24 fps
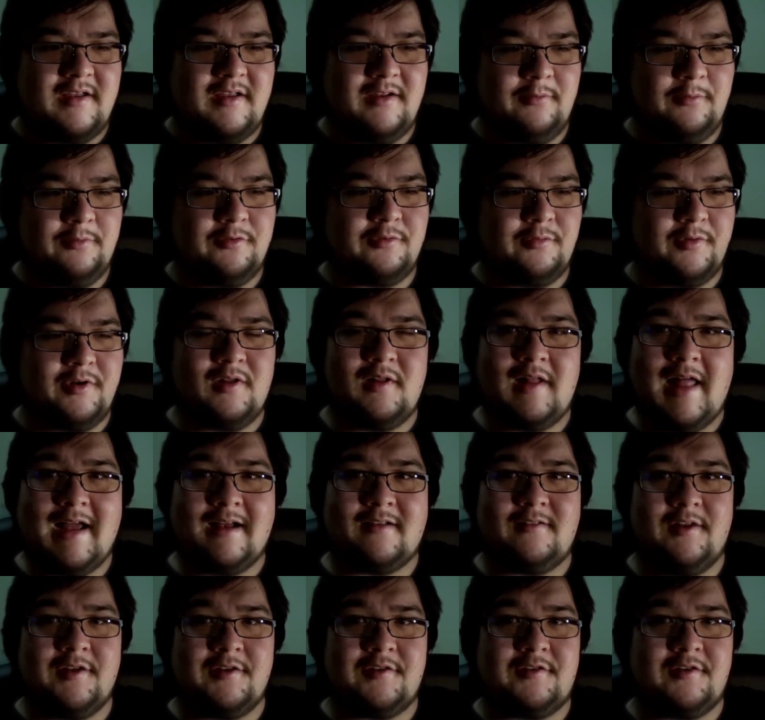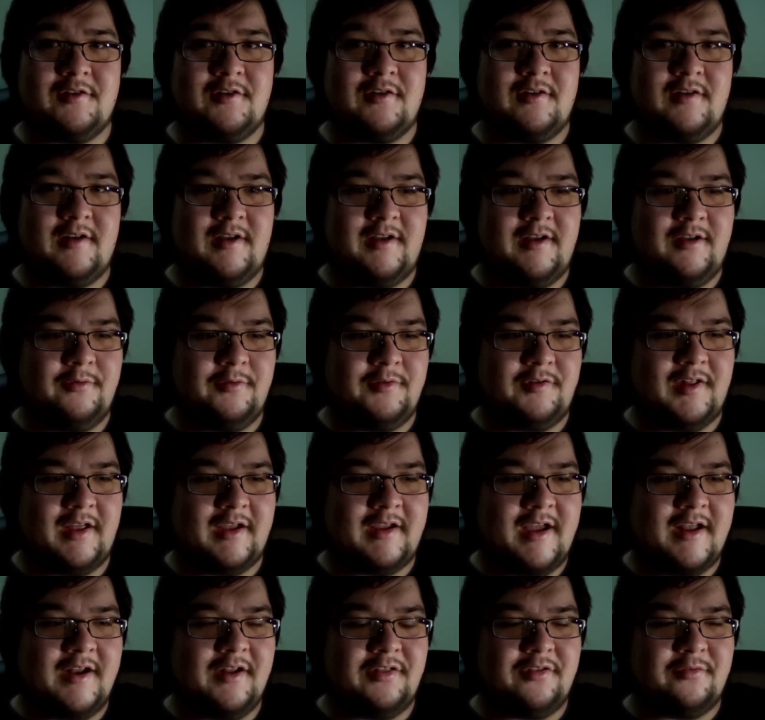it was real lackluster. Uh, it was
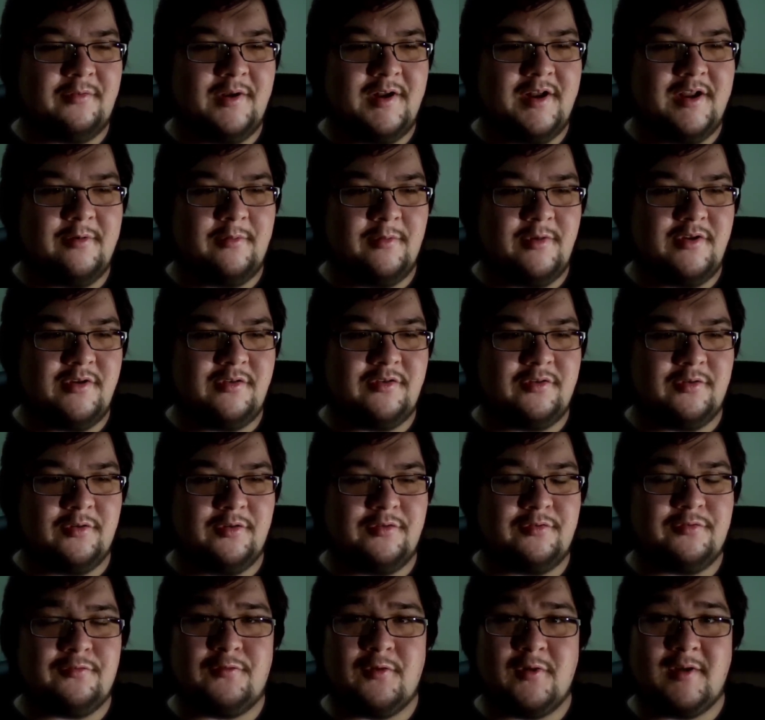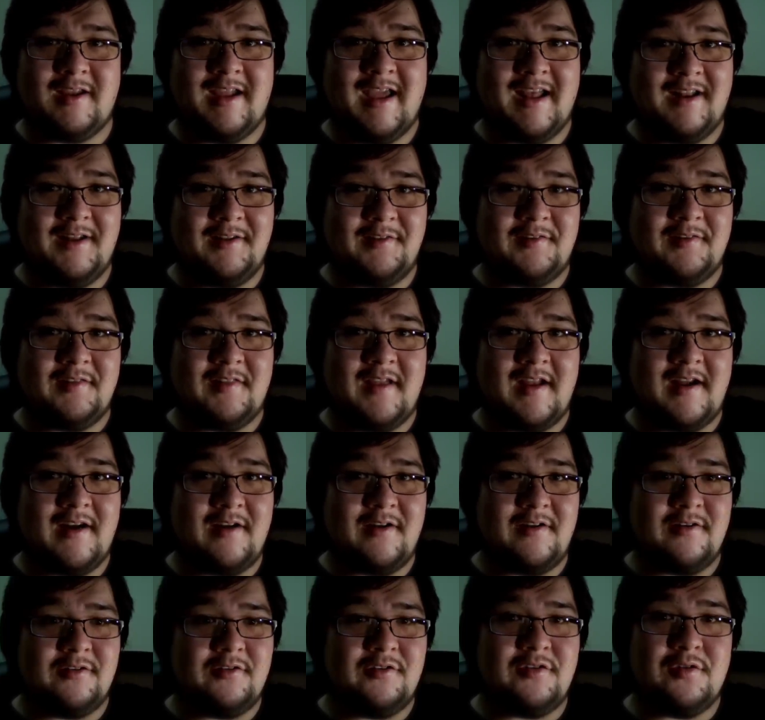that kind of three D where you sort of forget it's
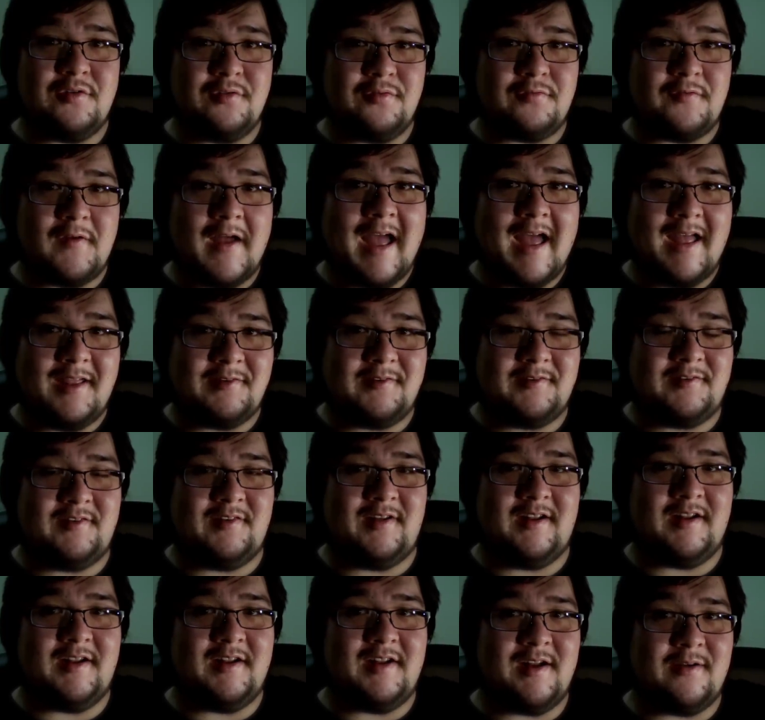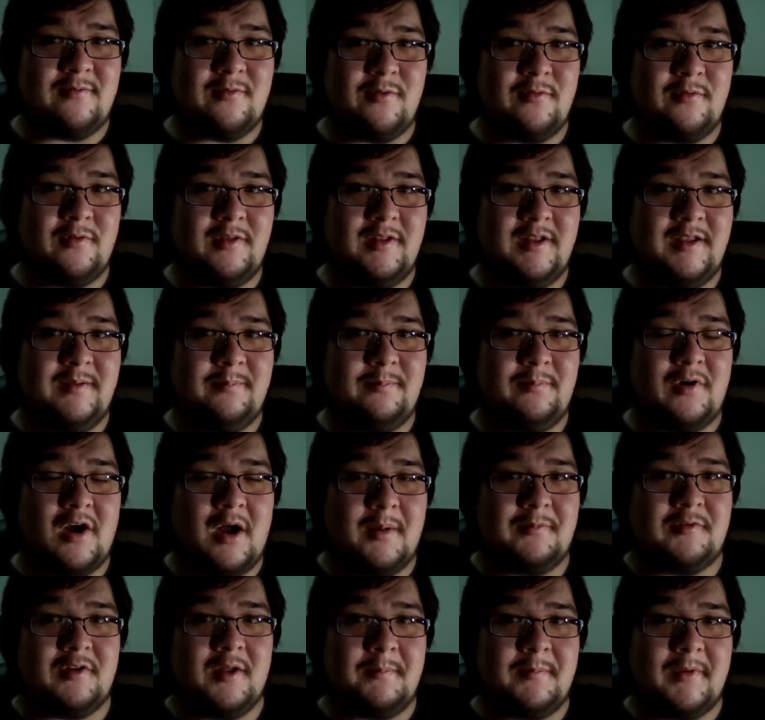there too fast, and it never really
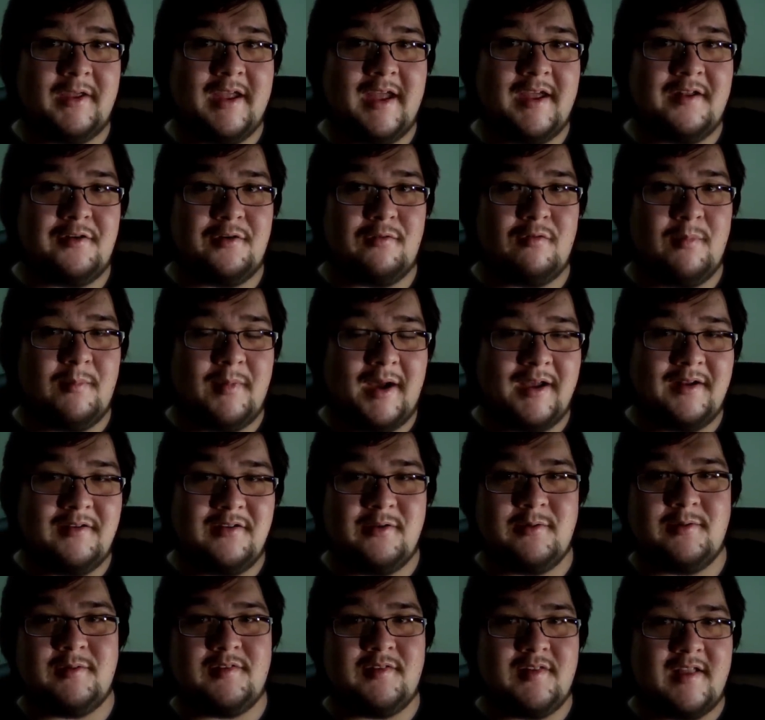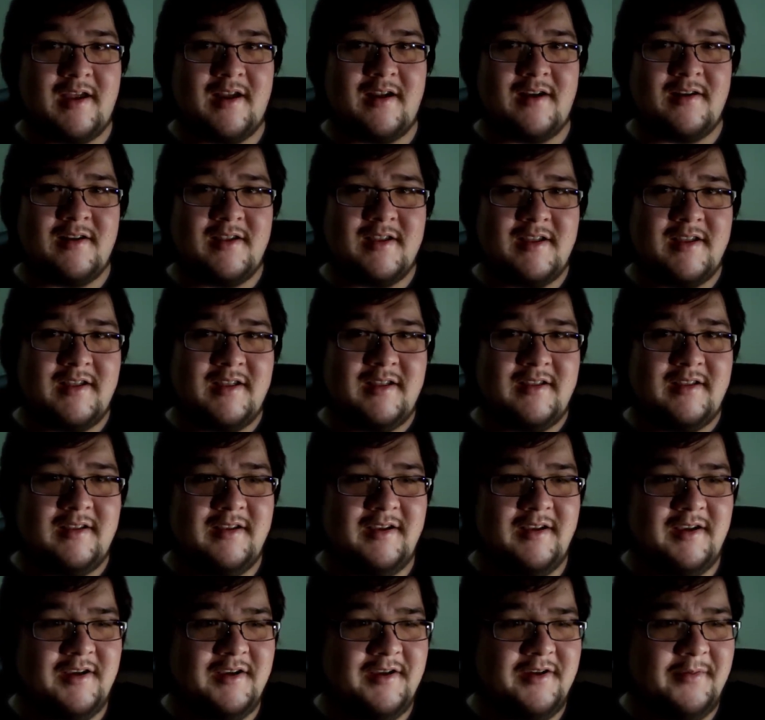pops up again to remind you it's there.
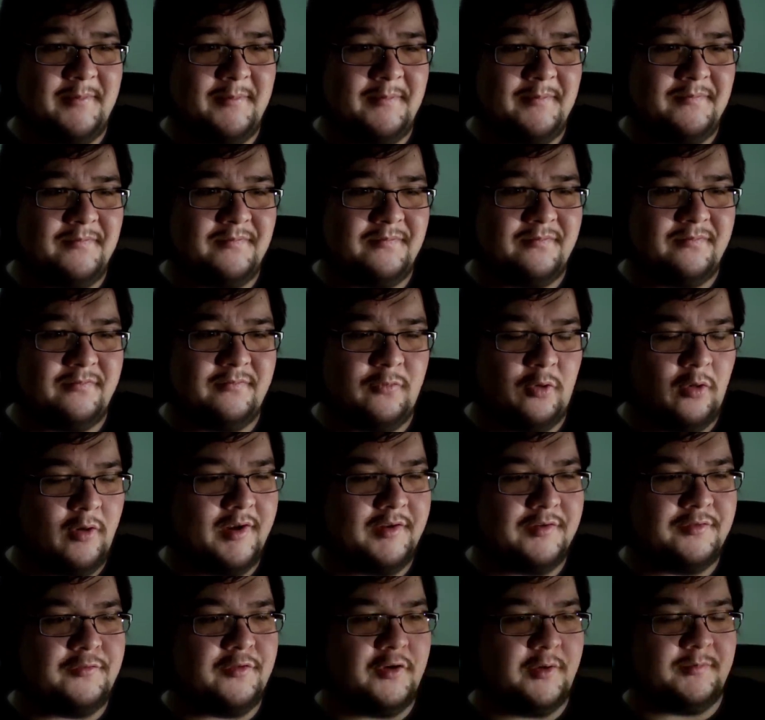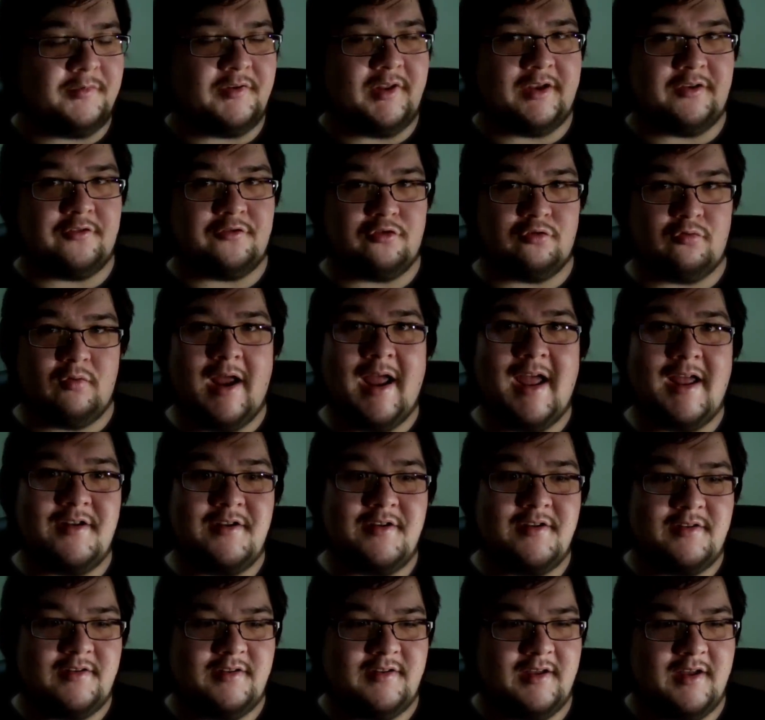Um, whereas films like
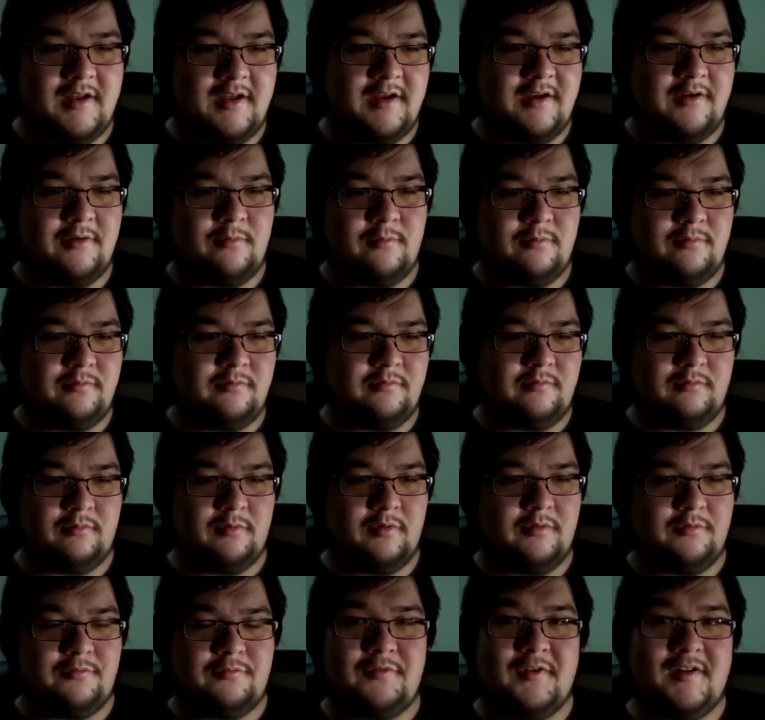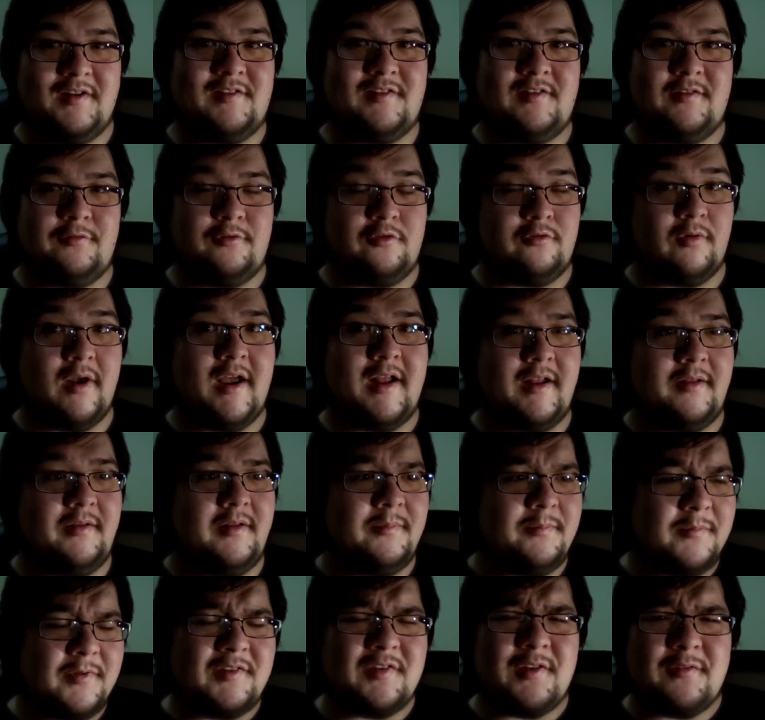Dread, uh, were fin Dread
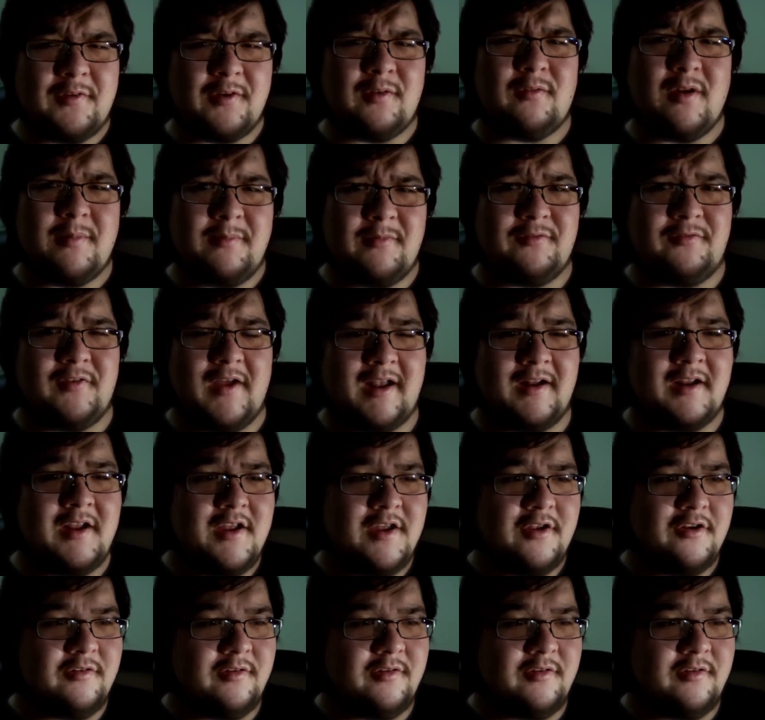and Pacific Rim, in fact,